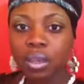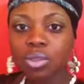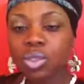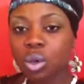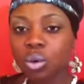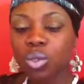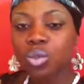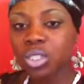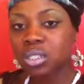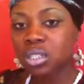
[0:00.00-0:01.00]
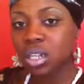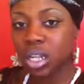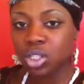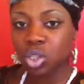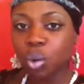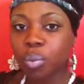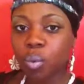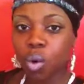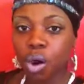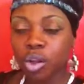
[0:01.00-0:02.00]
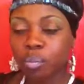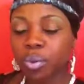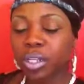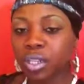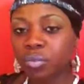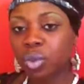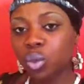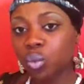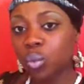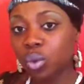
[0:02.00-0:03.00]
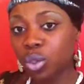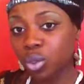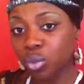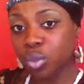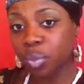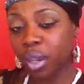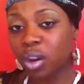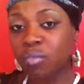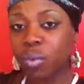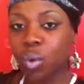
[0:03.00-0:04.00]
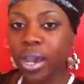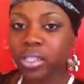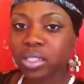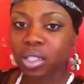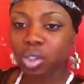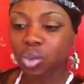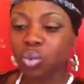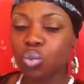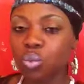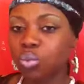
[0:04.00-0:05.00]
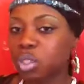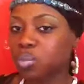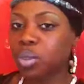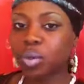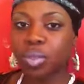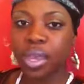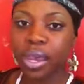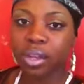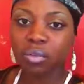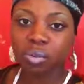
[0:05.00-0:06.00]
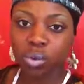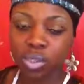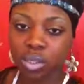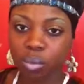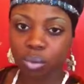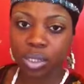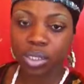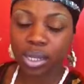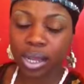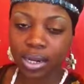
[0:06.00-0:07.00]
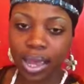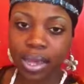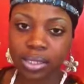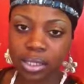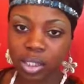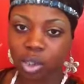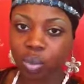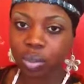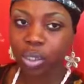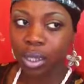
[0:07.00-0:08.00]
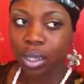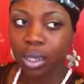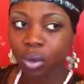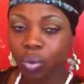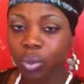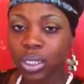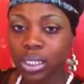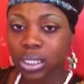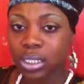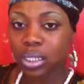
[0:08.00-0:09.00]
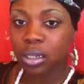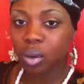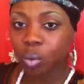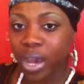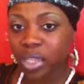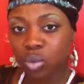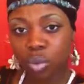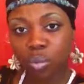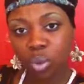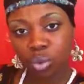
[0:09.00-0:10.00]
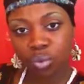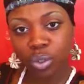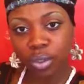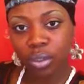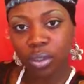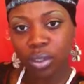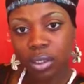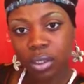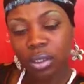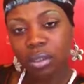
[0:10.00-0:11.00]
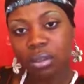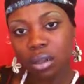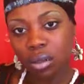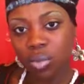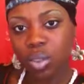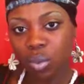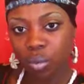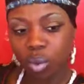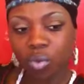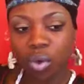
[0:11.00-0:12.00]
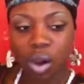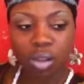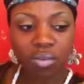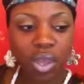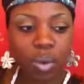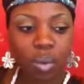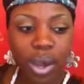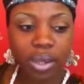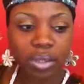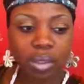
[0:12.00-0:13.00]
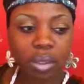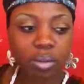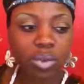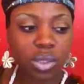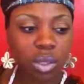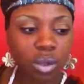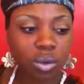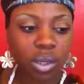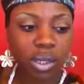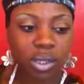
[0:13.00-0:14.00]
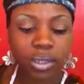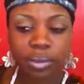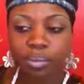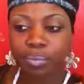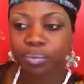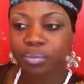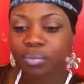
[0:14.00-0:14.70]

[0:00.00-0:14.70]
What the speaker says: So you just need like soap and water. But if you use paraffin wax and you spill that for some reason, had an accident, you would really need to get a wax remover to remove all of that wax up. So I